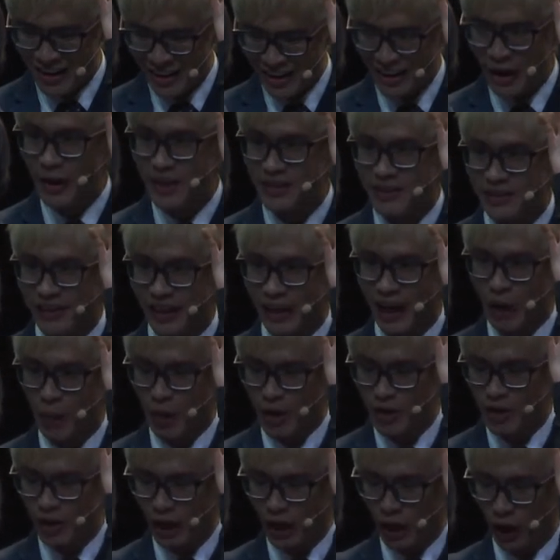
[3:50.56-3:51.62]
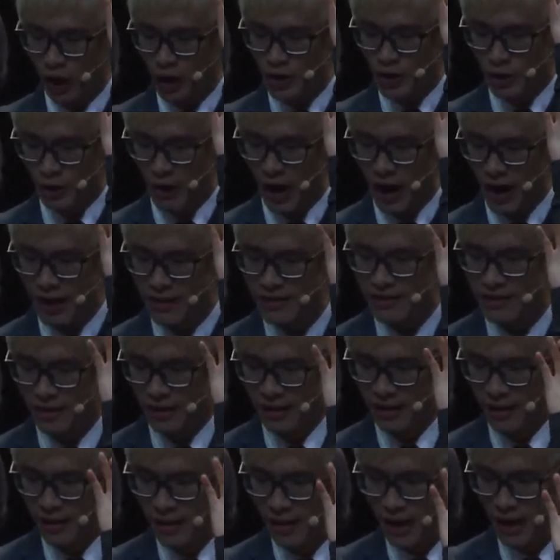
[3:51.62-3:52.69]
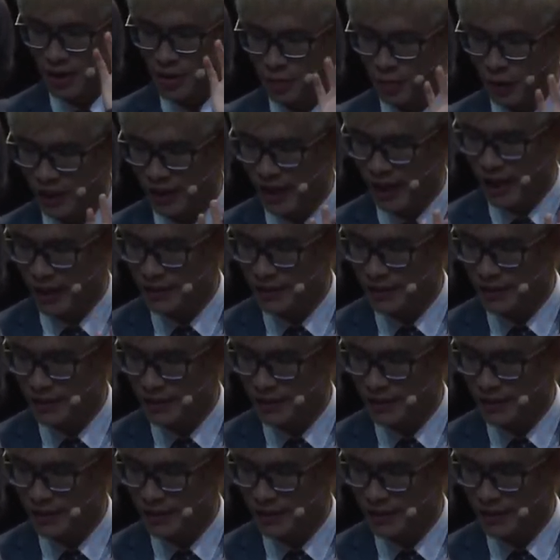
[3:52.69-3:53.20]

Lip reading: here's the thing. I want you to close your eyes and just bring your